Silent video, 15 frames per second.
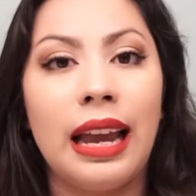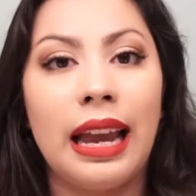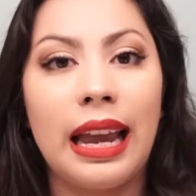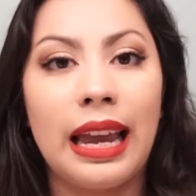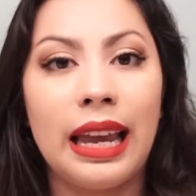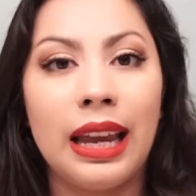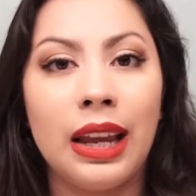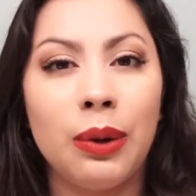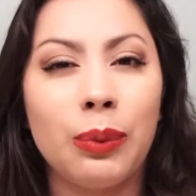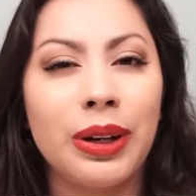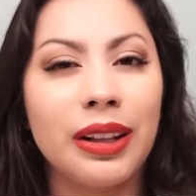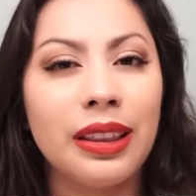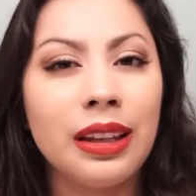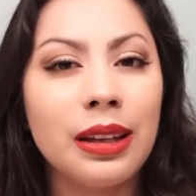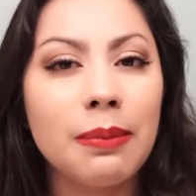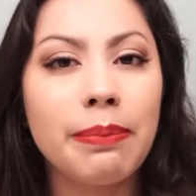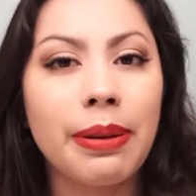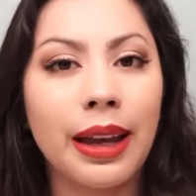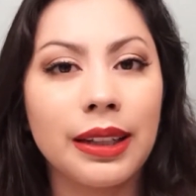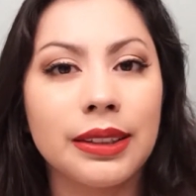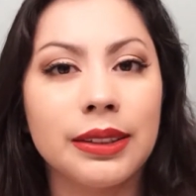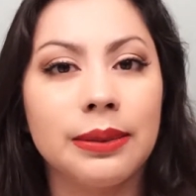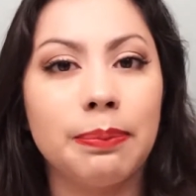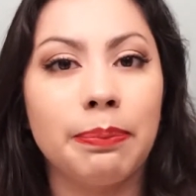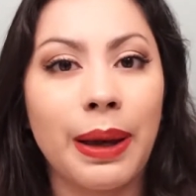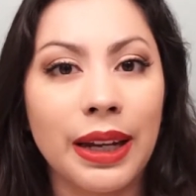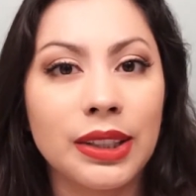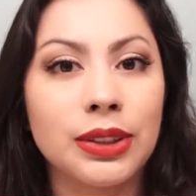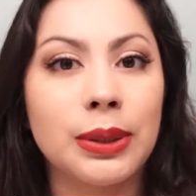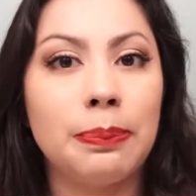And when I think of
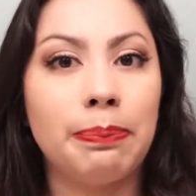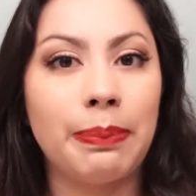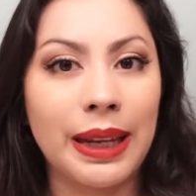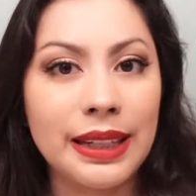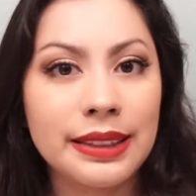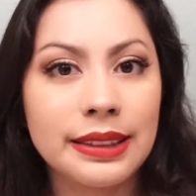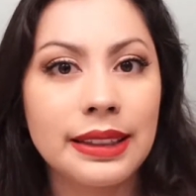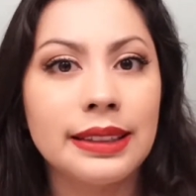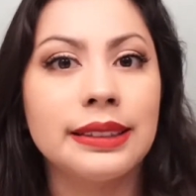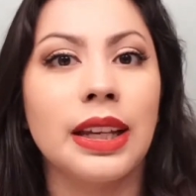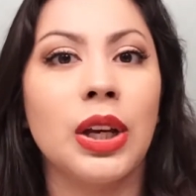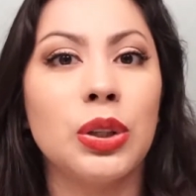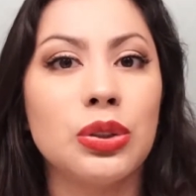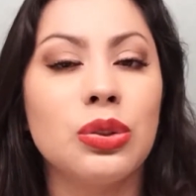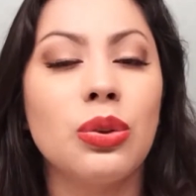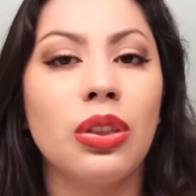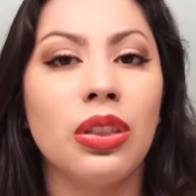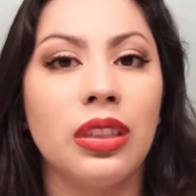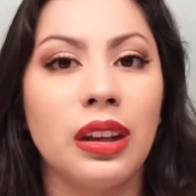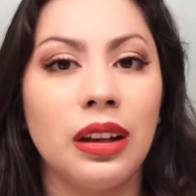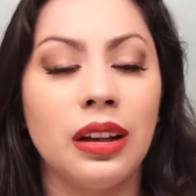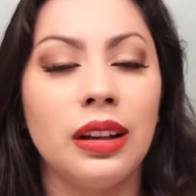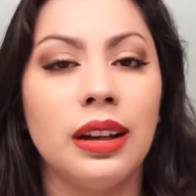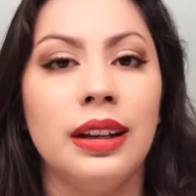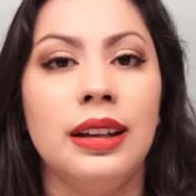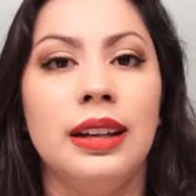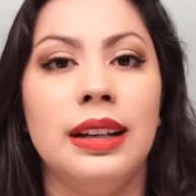back to basics, I also think